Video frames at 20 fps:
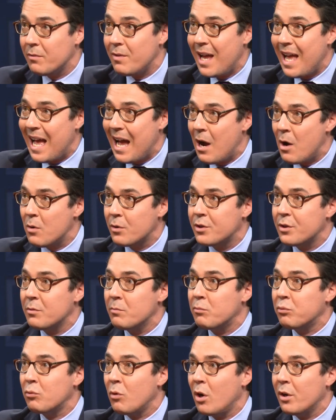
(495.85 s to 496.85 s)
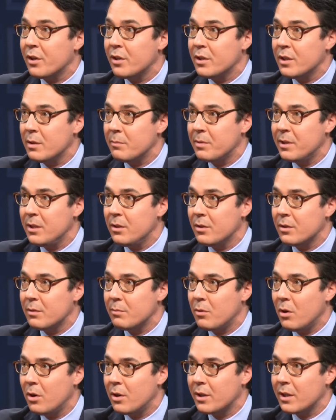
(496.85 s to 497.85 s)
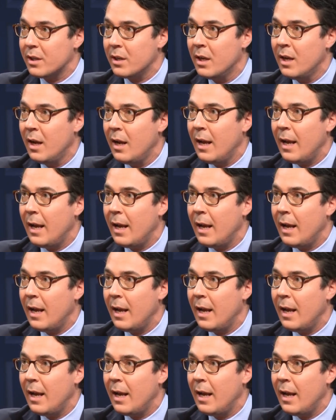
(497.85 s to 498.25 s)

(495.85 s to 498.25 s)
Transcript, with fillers: of how to broaden the appeal of the party.